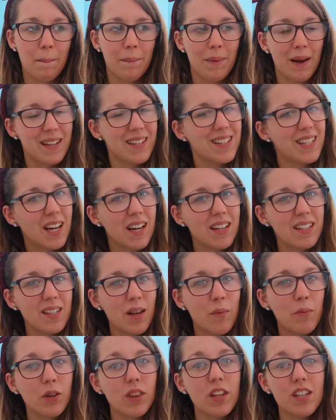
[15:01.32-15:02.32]
better
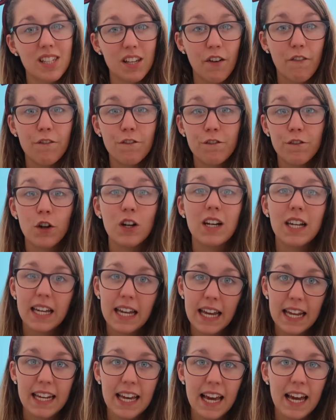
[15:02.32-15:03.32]
someone that's
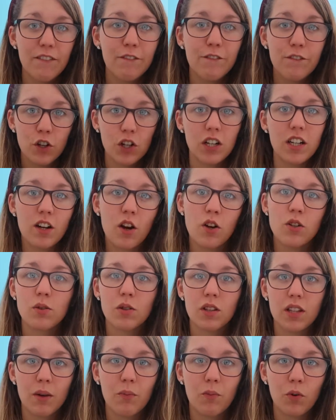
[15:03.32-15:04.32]
fully in it fully knows
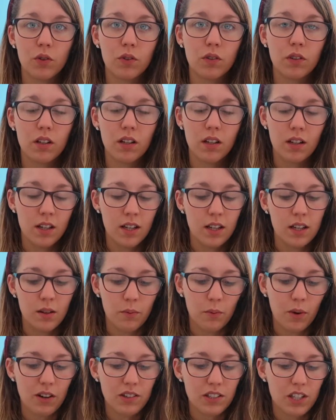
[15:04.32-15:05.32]
what they want
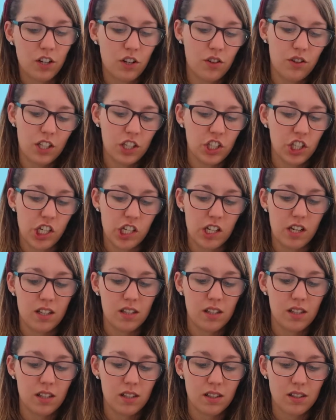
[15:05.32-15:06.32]
whereas i don't think she
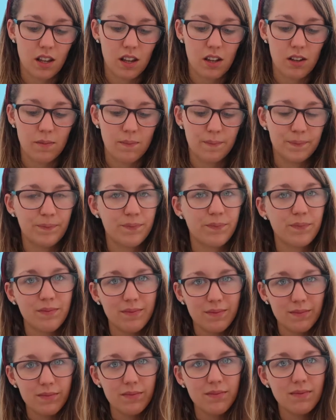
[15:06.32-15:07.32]
does so
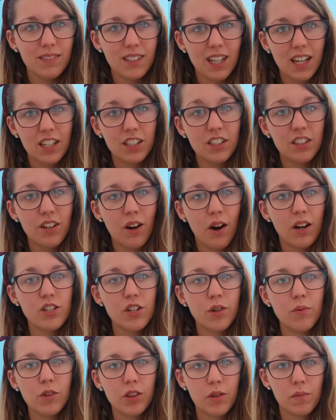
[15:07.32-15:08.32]
i don't know i
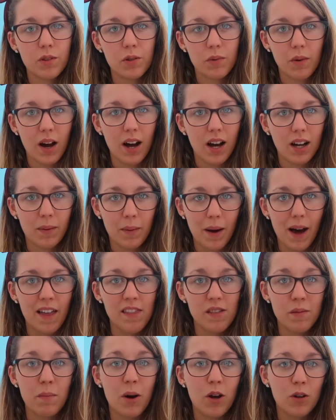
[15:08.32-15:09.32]
do want them to work but
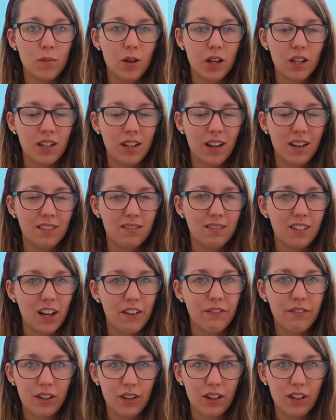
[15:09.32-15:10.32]
at the moment
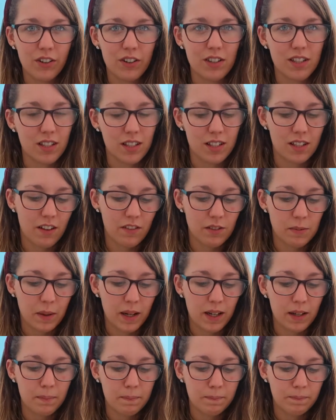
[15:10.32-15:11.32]
i feel like chris deserves
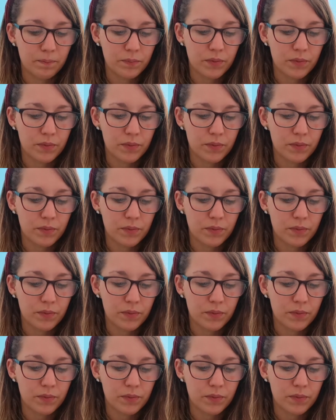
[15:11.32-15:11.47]
better